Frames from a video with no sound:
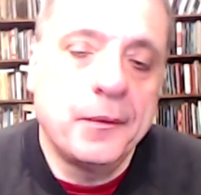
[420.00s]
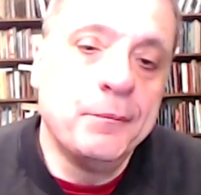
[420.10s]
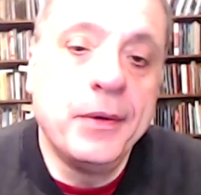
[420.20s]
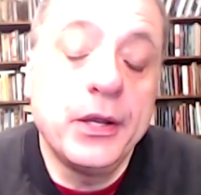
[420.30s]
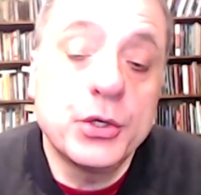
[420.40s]

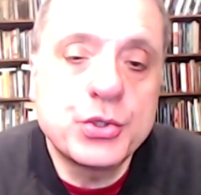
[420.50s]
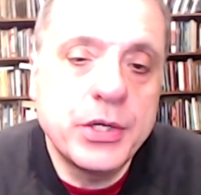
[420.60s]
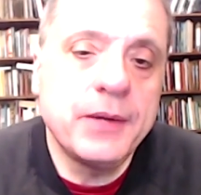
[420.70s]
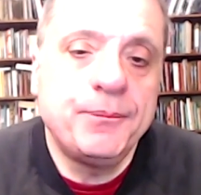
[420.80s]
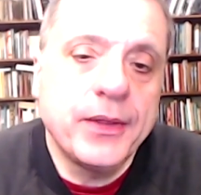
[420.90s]

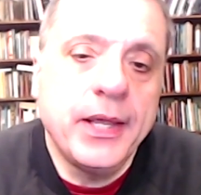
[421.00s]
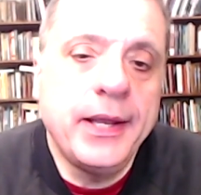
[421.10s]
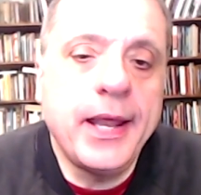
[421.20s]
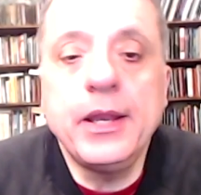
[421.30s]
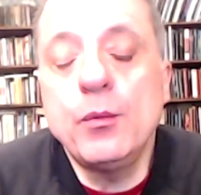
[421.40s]
military in
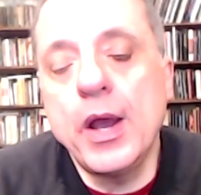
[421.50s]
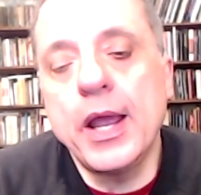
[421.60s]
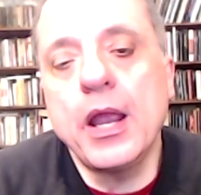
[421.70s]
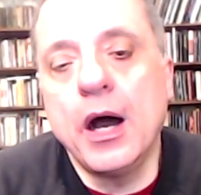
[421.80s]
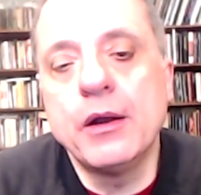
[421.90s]
any
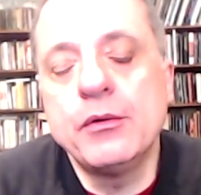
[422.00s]
way. I